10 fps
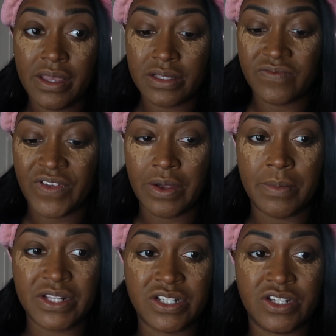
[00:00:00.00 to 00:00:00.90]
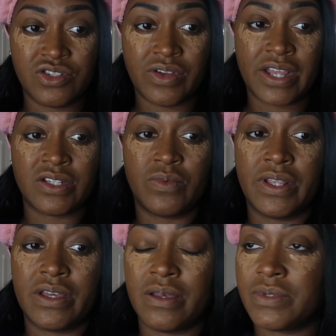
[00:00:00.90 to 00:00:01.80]
It's very much a distraction when
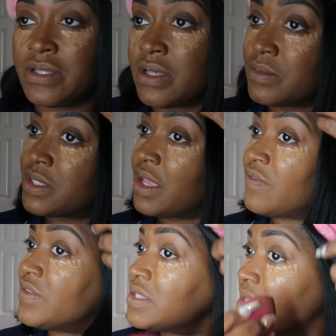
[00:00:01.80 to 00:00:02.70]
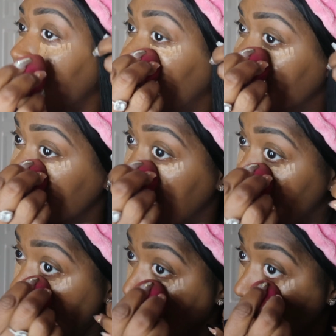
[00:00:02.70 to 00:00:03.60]
it comes to some stuff. It's not, if it's
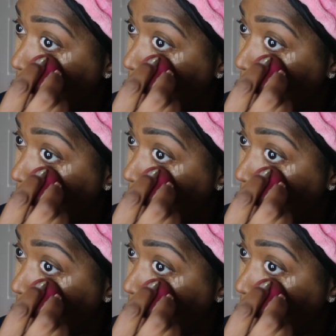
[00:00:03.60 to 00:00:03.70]
not